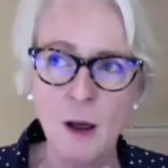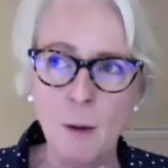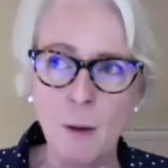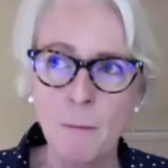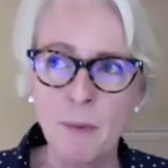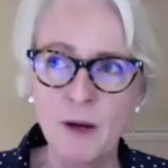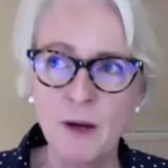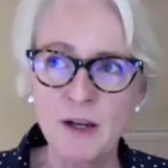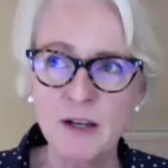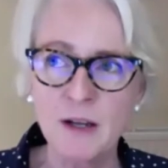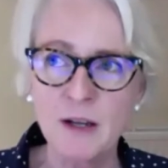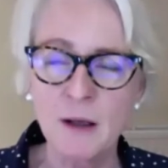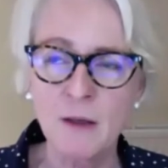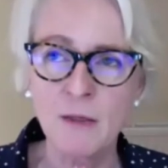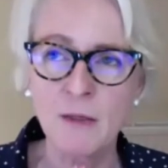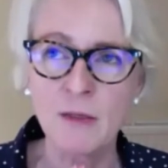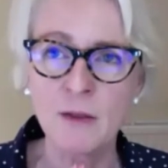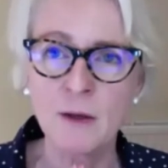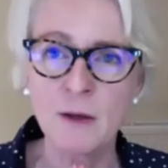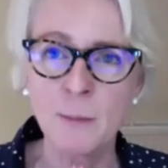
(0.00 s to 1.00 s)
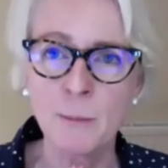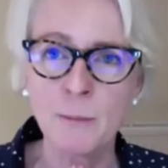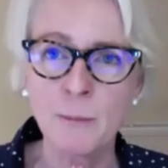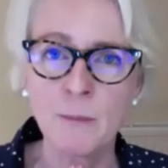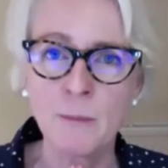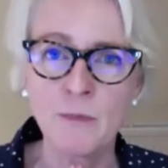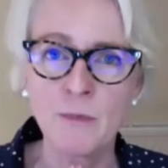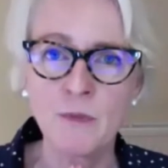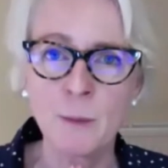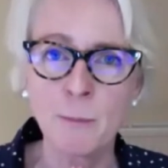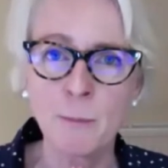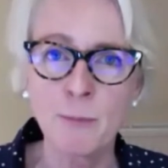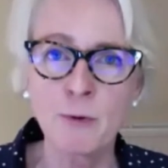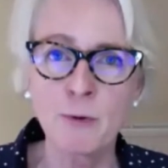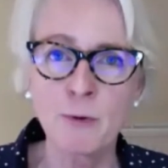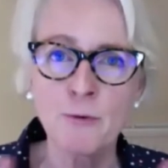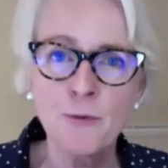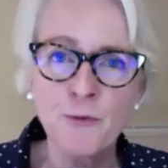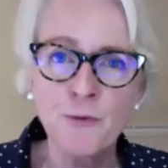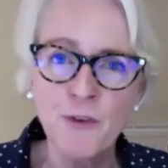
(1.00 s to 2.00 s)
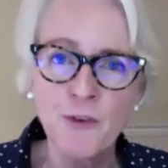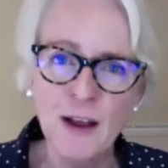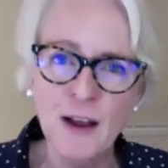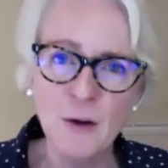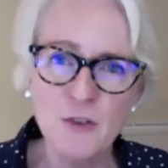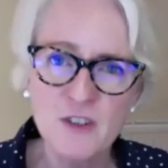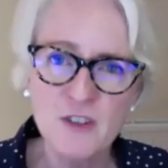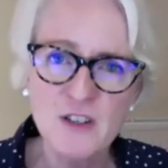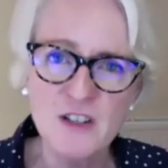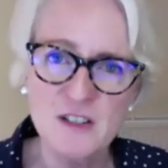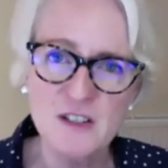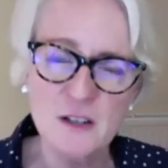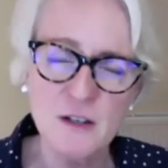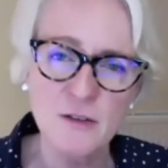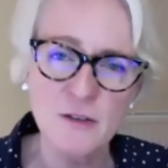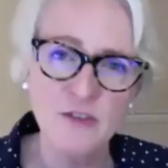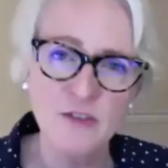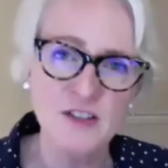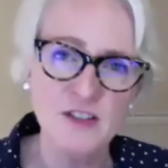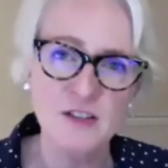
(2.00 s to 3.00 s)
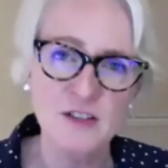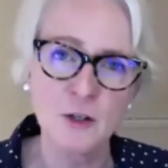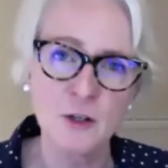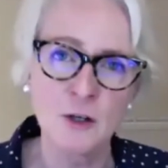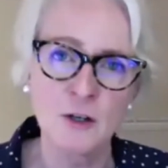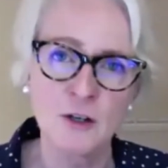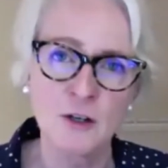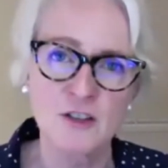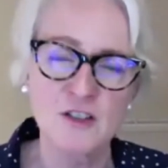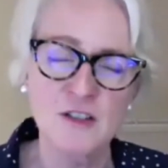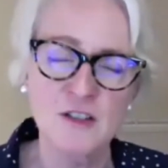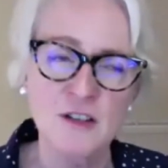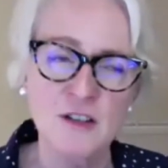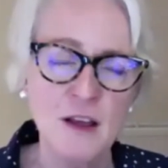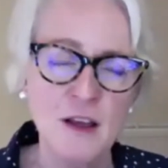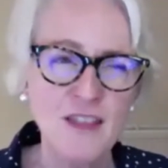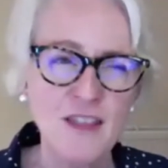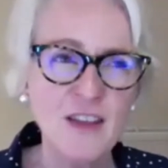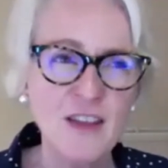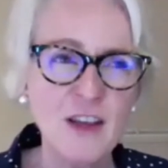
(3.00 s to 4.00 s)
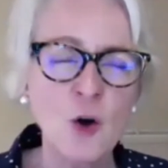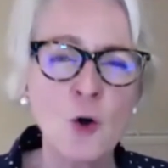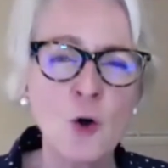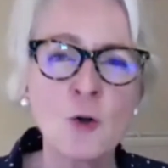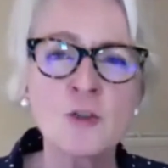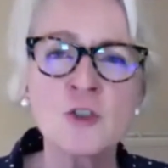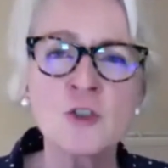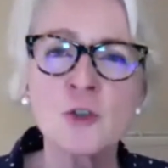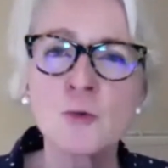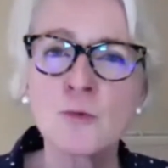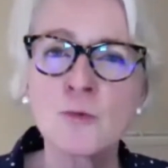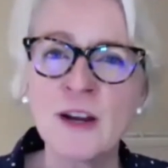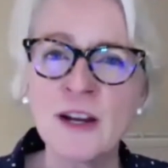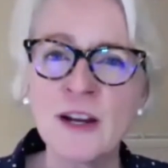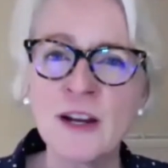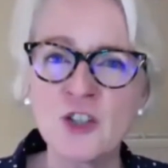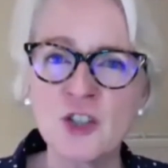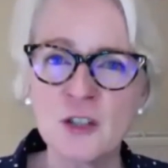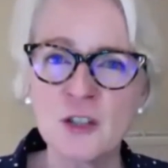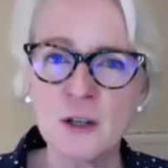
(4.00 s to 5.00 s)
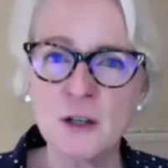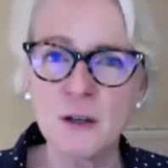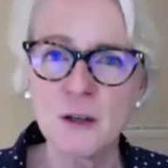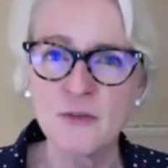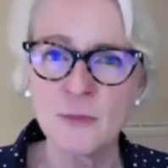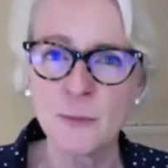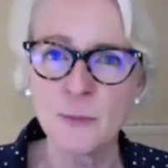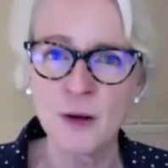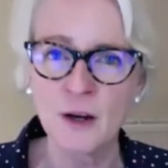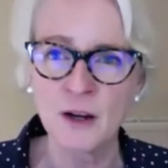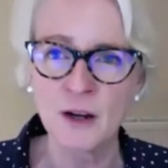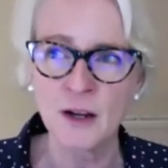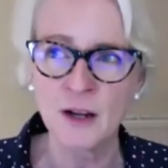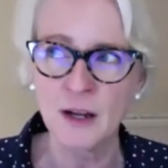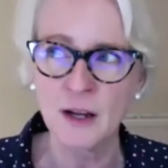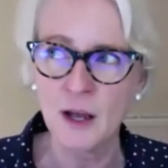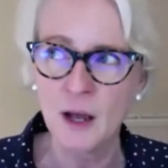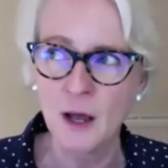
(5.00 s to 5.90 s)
but the profoundness of this loss, the alteration of my